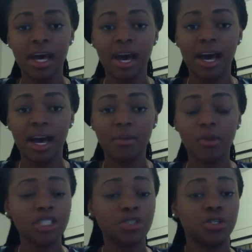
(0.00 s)

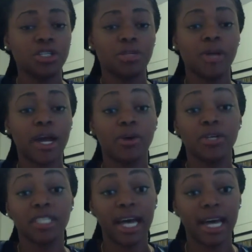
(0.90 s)
Once you learn to
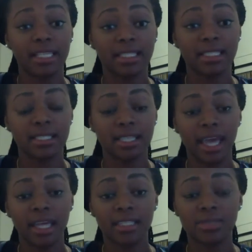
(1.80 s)
prioritize
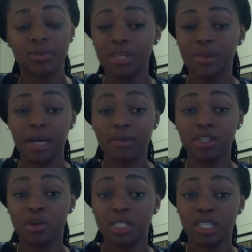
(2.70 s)
things, it really becomes
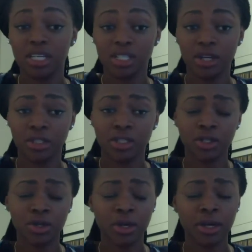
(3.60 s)
so much easier. So
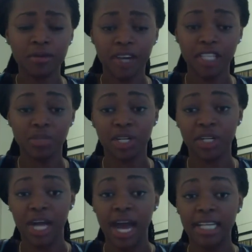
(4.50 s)
during freshman
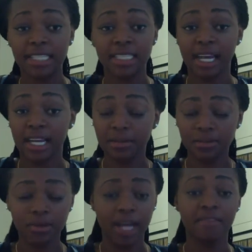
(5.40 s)
year, I decided
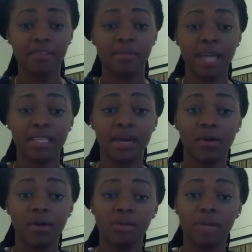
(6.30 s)
right off the bat that I
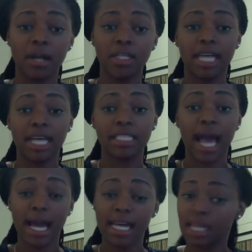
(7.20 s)
wanted to prioritize
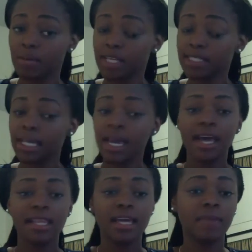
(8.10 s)
academics,
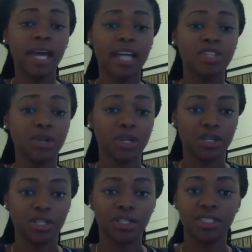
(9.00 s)
then my
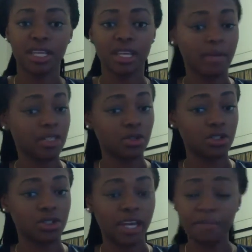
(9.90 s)
extracurriculars, and then my
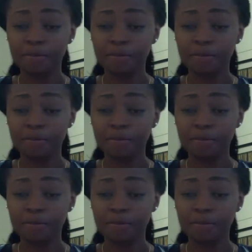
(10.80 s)
social life.